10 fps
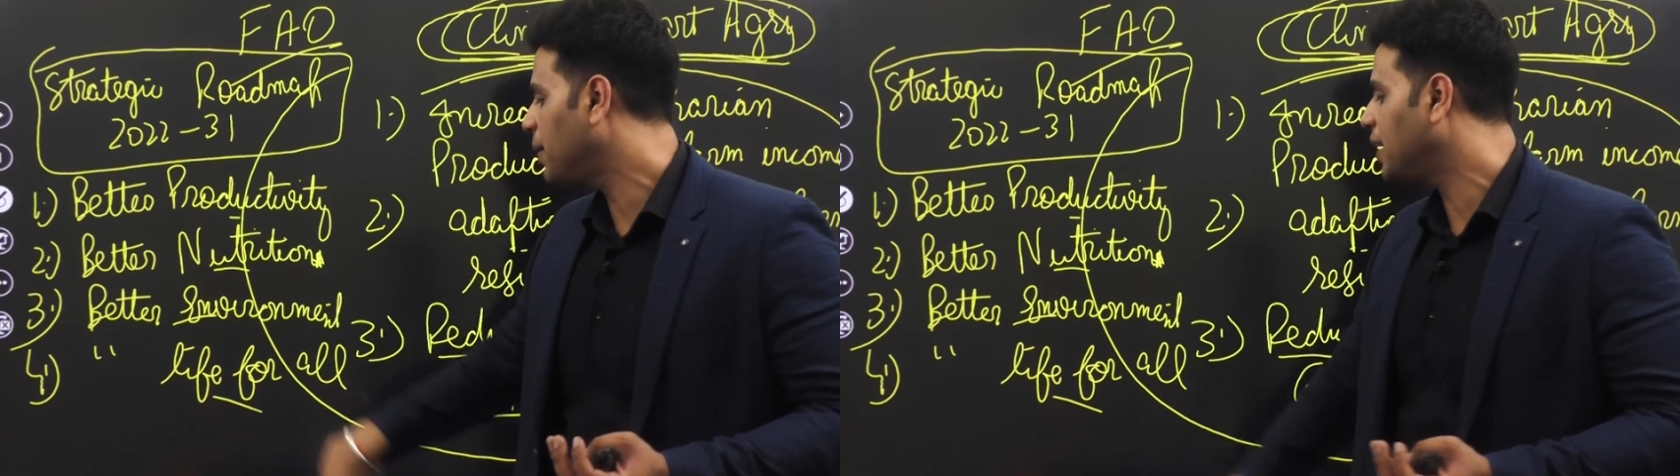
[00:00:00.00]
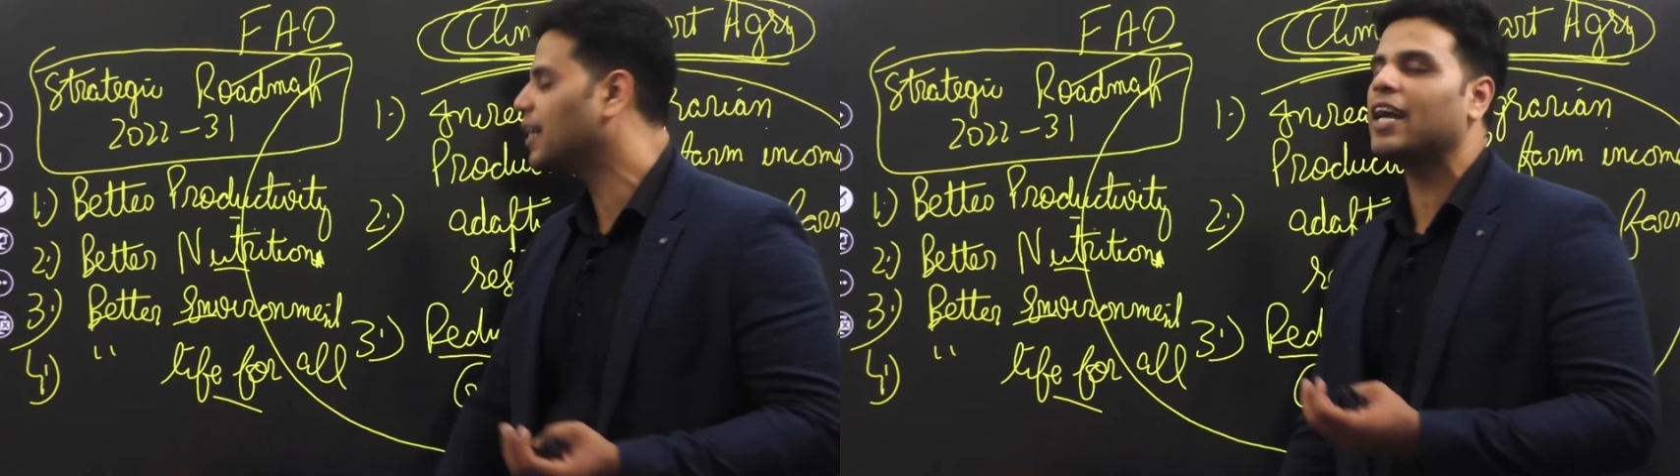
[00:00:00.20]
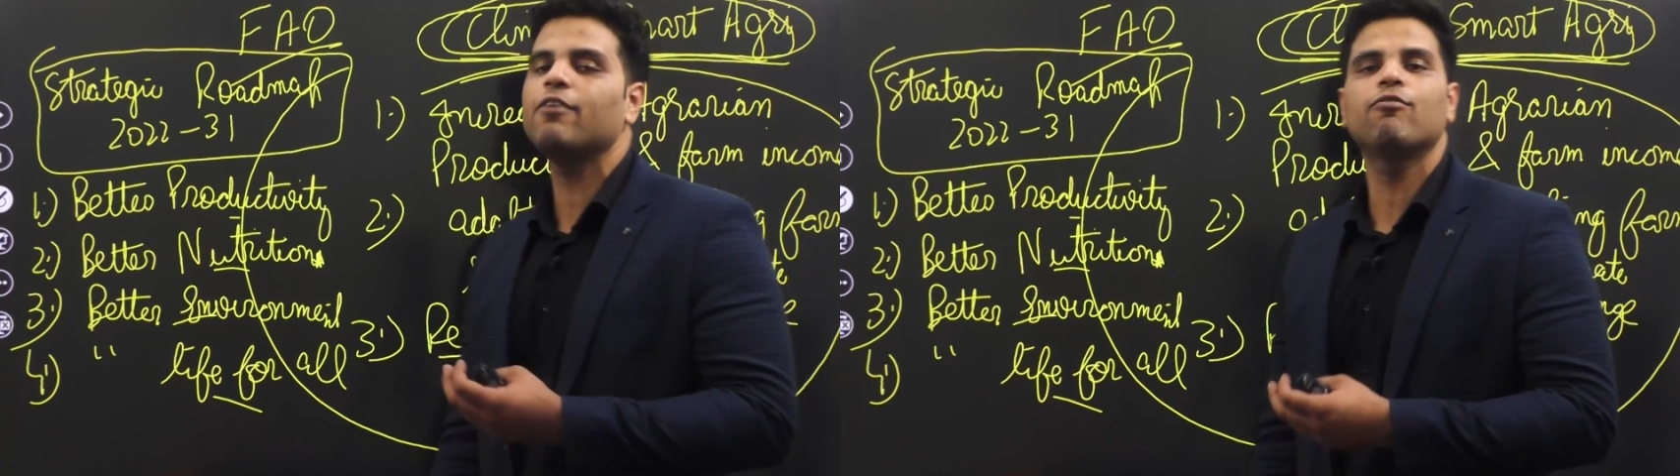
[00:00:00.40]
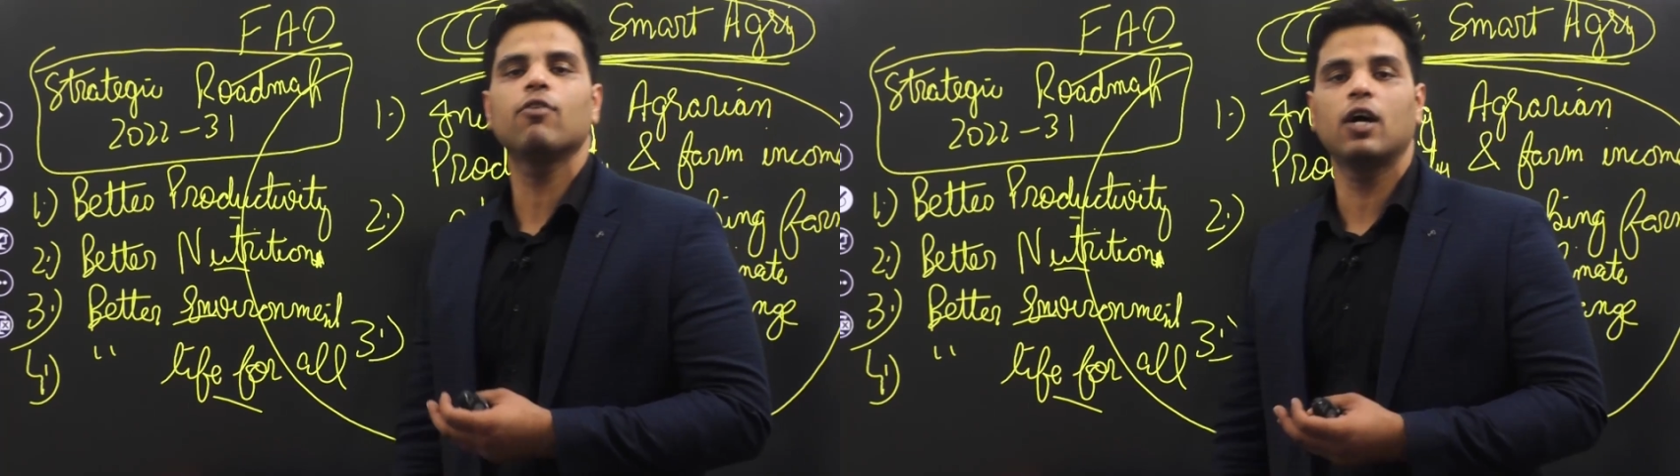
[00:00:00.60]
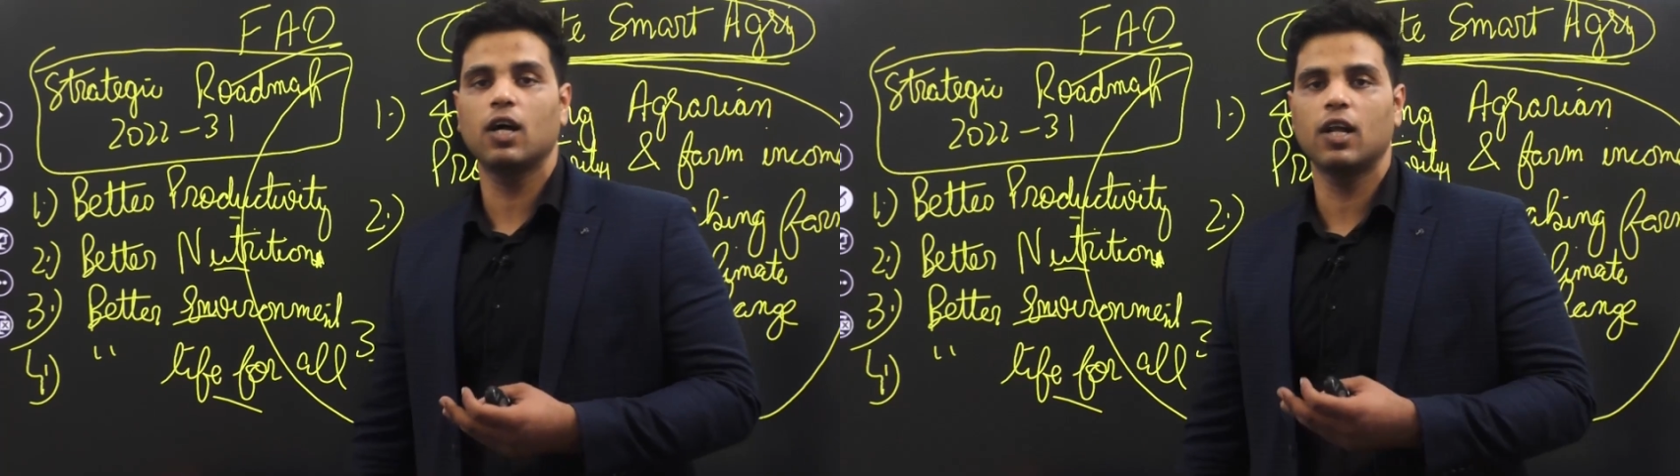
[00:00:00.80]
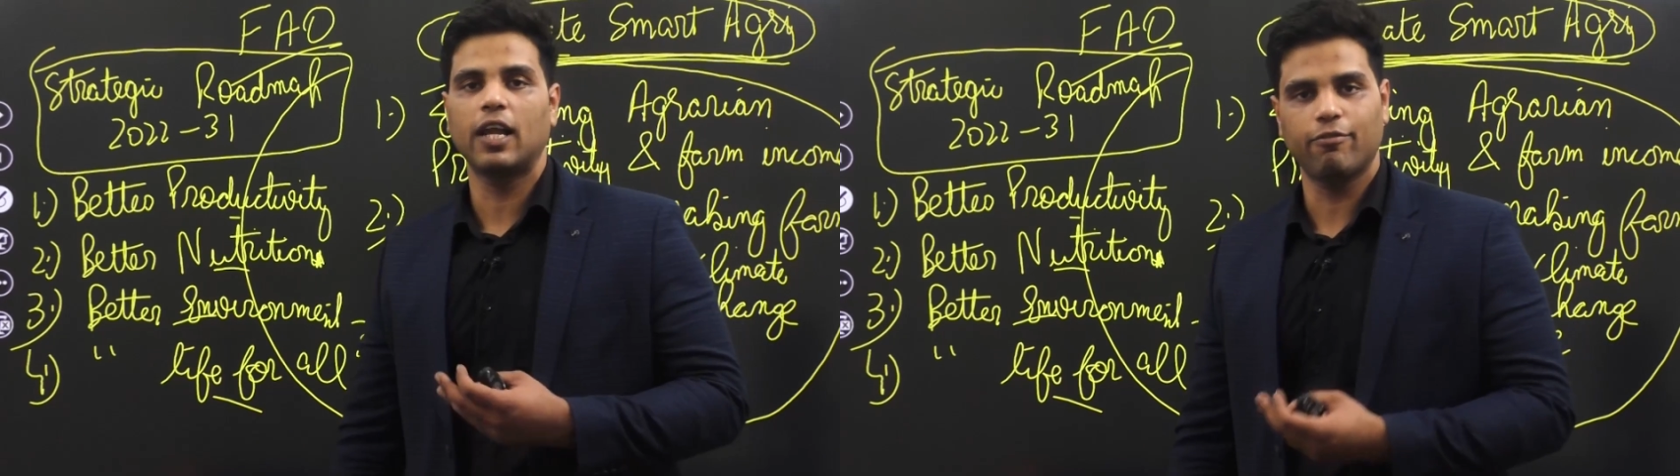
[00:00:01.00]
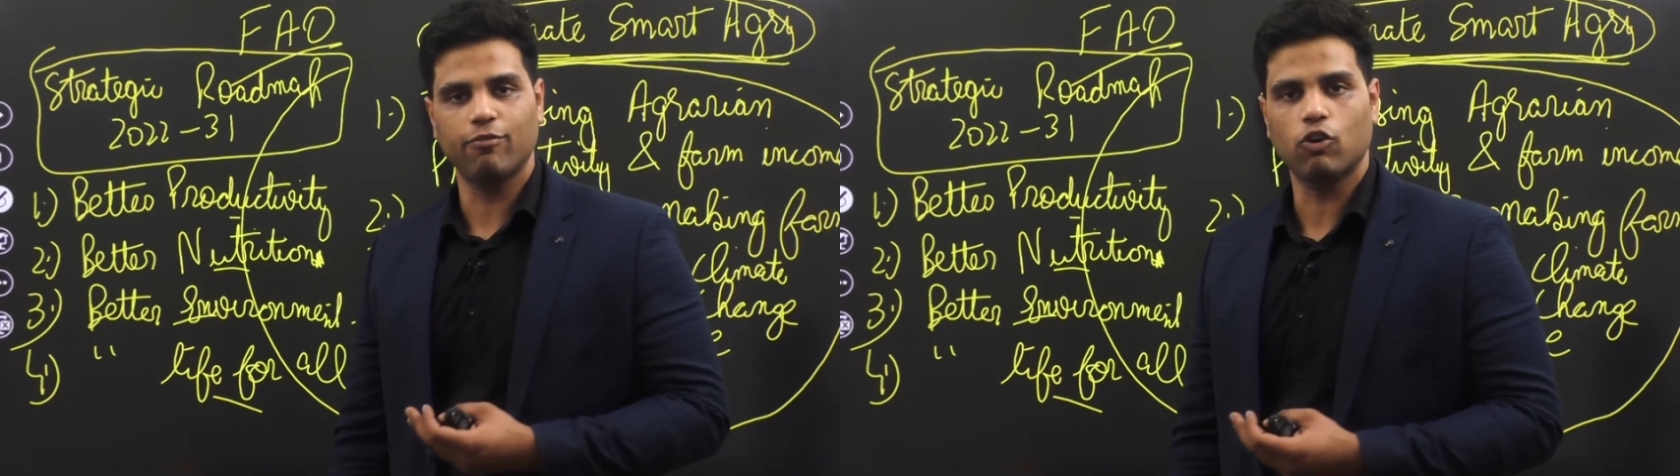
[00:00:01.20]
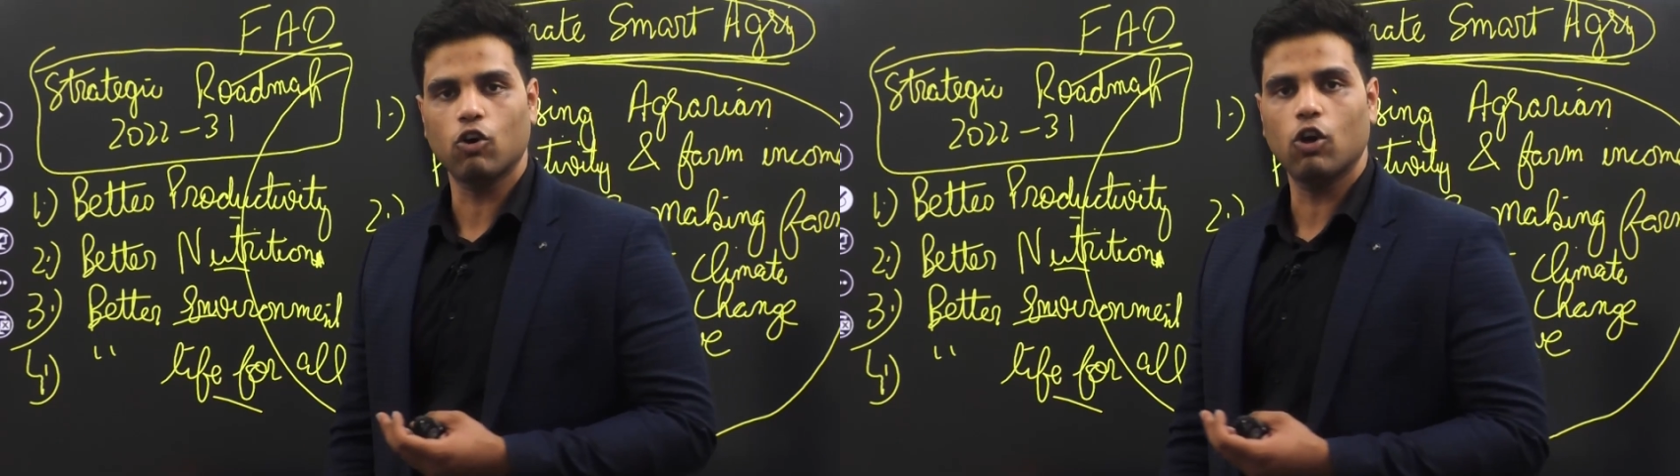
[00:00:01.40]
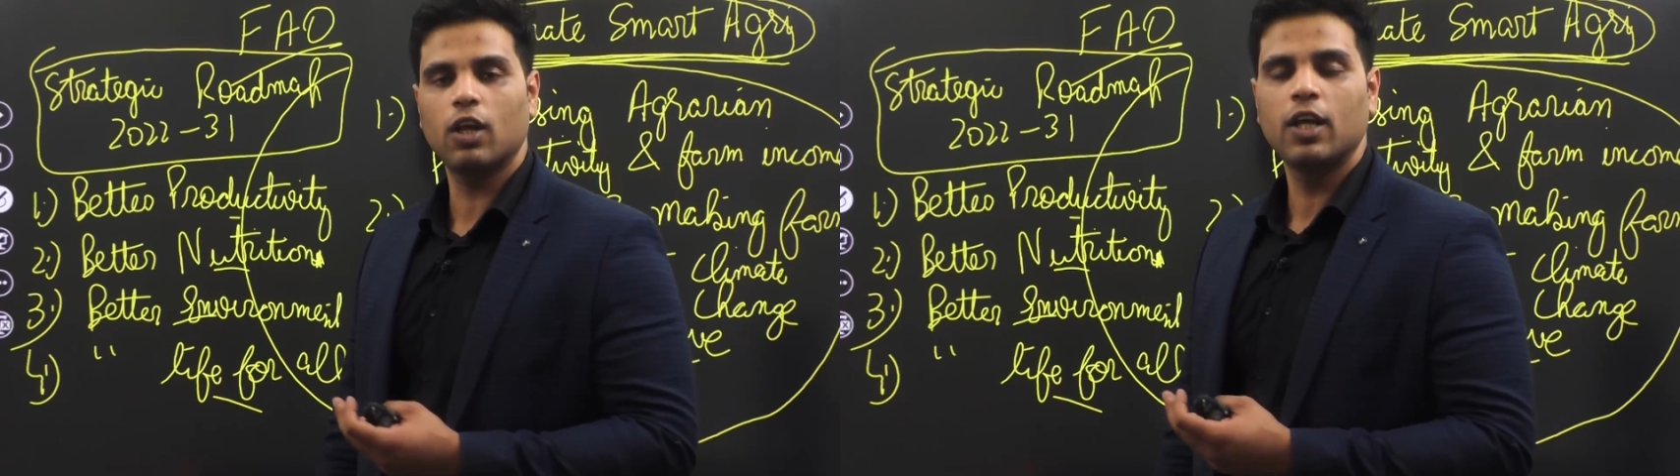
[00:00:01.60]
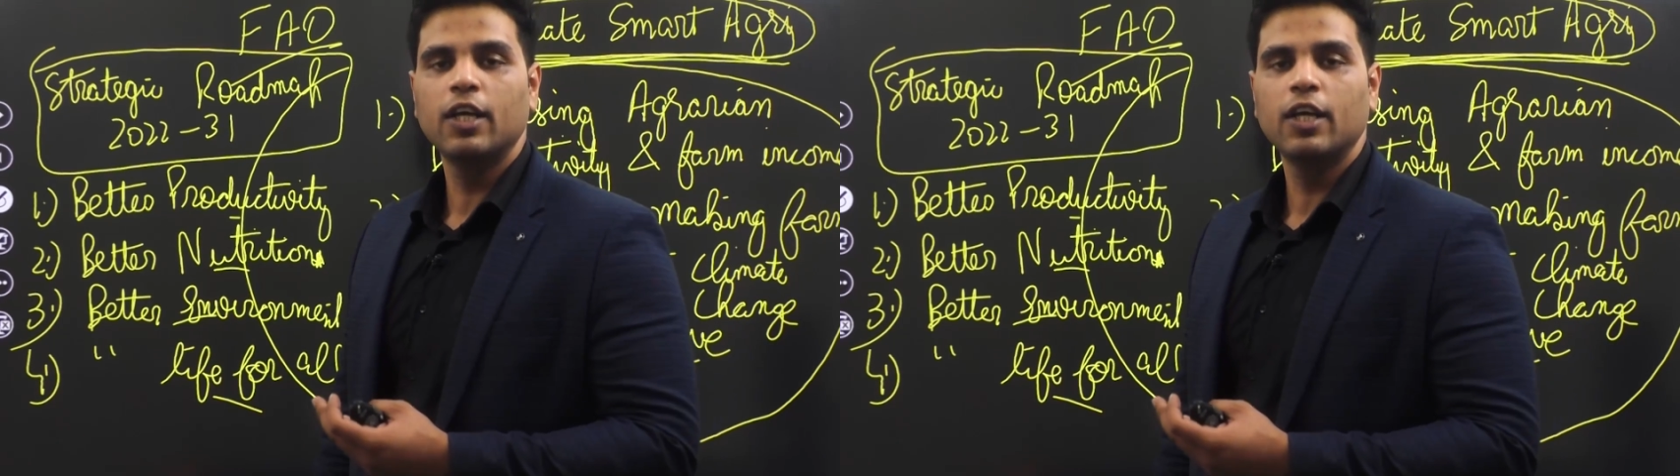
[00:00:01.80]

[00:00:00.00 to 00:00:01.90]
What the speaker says: better life for all.